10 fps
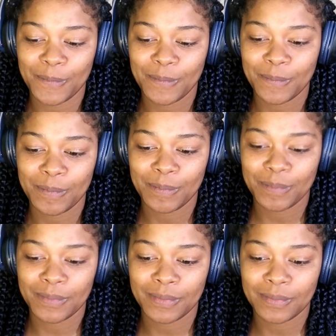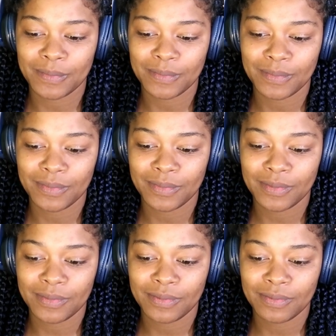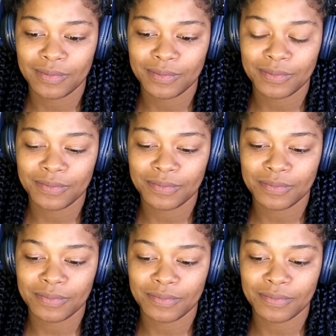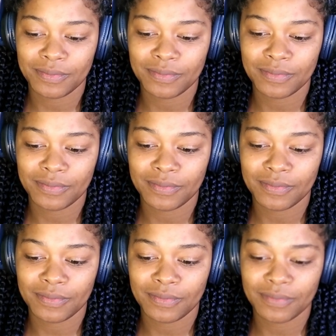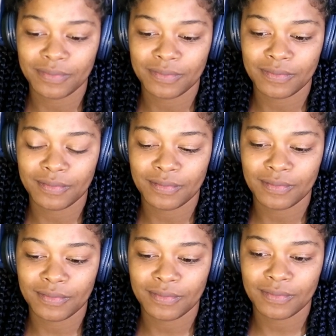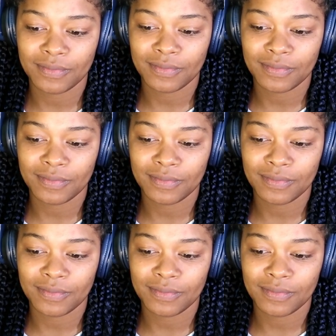The person shown says nothing.